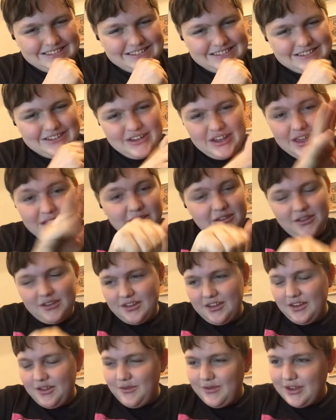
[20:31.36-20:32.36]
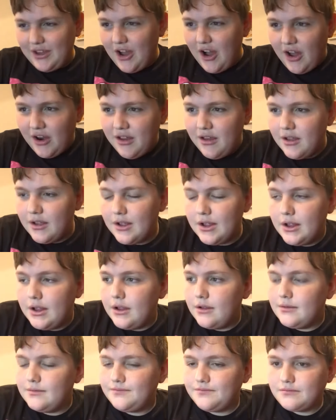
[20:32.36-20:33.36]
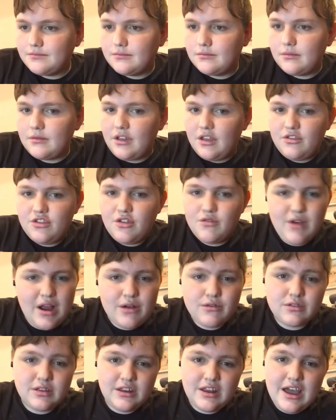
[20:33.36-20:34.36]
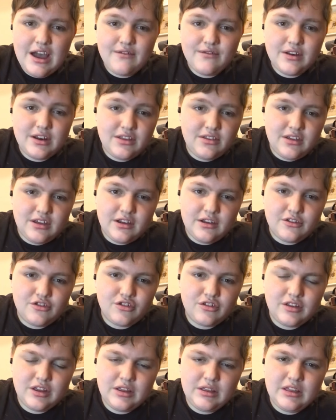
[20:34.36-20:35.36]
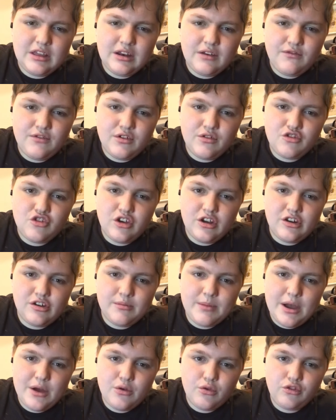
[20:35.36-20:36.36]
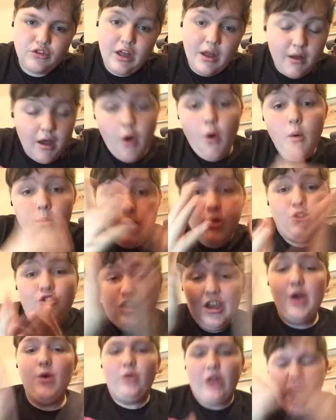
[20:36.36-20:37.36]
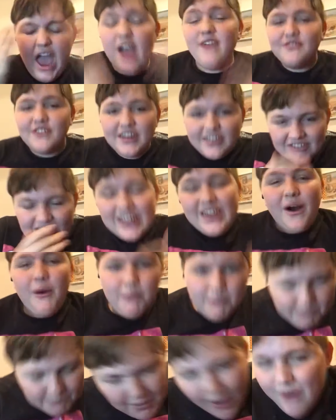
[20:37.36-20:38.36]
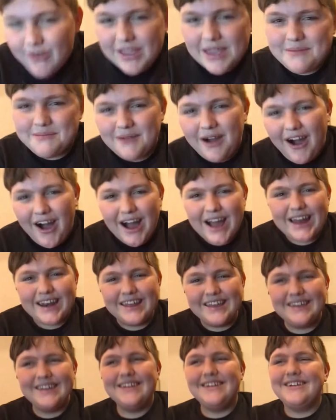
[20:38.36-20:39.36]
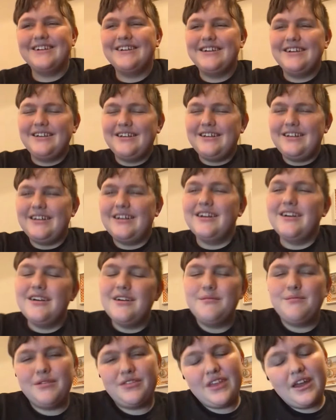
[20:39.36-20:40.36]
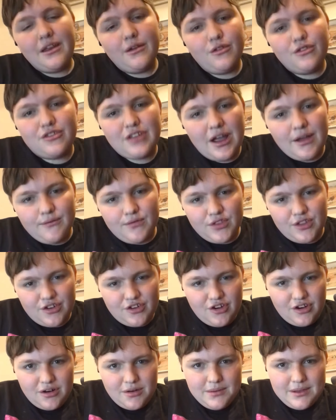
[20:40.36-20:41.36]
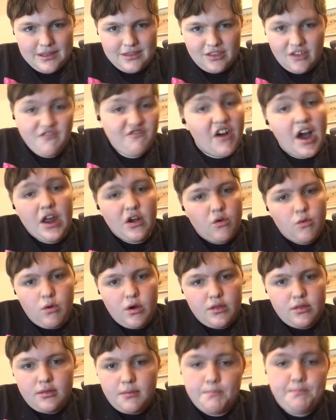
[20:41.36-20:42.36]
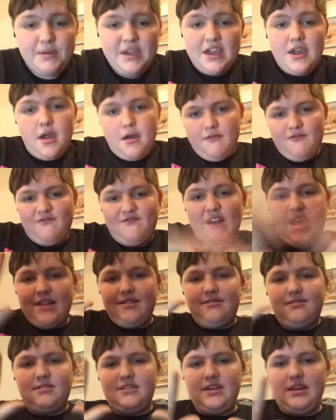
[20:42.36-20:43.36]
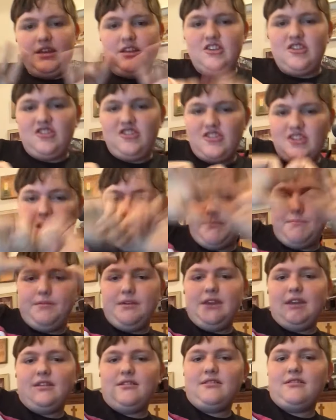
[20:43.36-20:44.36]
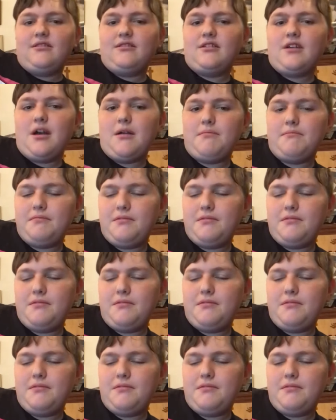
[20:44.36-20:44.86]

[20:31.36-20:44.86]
Okay, continuing on. The route didn't have anything interesting than a few trainer battles that almost killed every single Pokemon. But then it was time for the tournament, the final one, the Big Fancy Champions Cup.